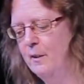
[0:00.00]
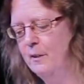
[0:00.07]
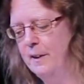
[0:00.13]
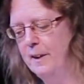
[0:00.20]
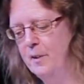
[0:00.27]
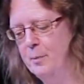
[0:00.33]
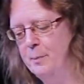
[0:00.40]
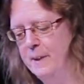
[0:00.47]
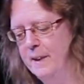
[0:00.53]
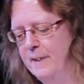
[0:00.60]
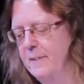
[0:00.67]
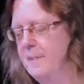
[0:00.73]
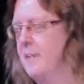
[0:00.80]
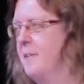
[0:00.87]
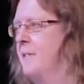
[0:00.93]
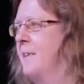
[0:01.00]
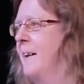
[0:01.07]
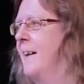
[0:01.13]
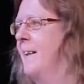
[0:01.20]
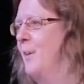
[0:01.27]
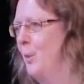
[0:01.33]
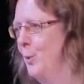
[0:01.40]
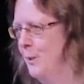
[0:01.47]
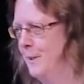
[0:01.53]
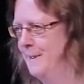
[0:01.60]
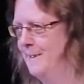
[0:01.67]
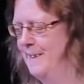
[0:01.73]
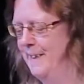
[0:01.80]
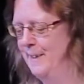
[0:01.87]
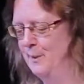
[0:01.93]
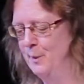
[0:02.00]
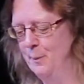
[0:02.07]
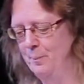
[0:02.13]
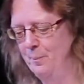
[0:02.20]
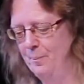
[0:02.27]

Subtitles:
our experiences and thoughts here.